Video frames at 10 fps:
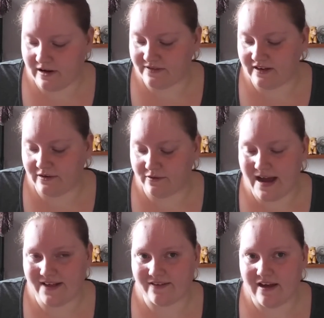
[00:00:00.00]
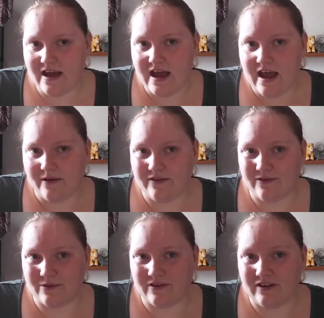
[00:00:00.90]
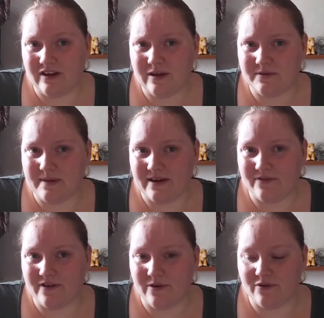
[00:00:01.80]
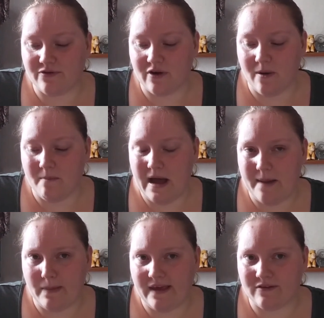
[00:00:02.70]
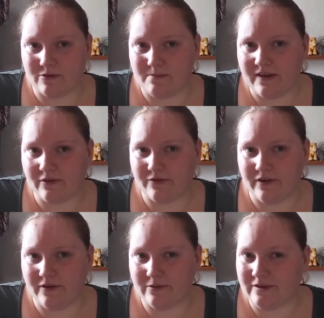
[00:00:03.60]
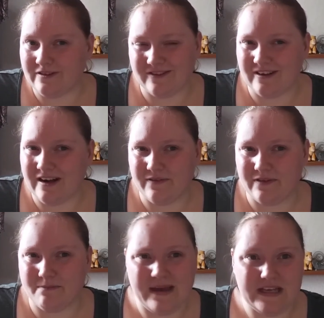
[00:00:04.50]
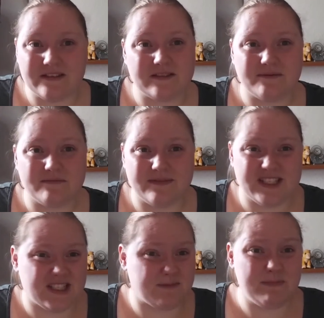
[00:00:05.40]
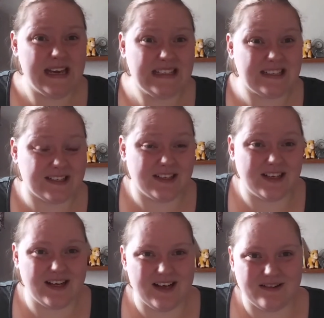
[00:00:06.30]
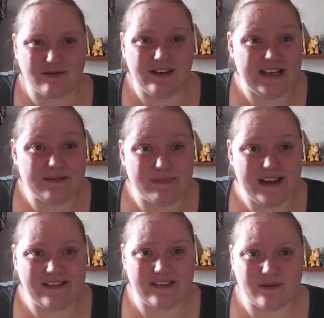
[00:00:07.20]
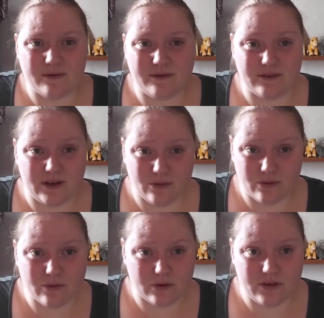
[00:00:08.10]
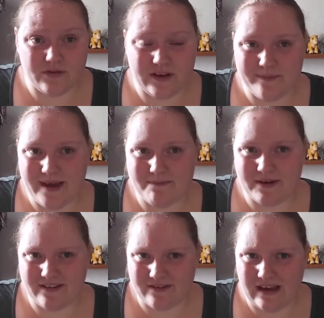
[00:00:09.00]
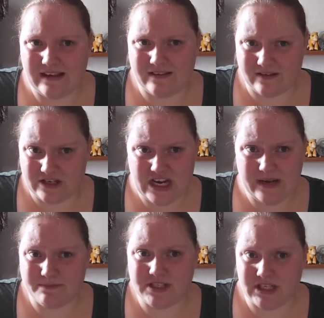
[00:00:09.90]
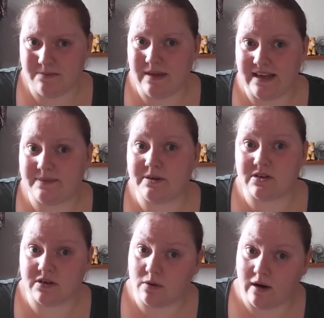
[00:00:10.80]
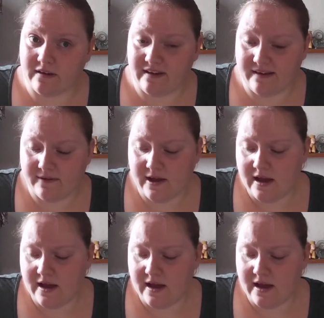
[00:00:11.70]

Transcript: CraftyLitleRat, just ordered a huge amount of food from a place called Muscle Foods, which just delivers meat. It's just meat. It's all lean meat. It's all good for your meat, but it's cheap meat, but good quality.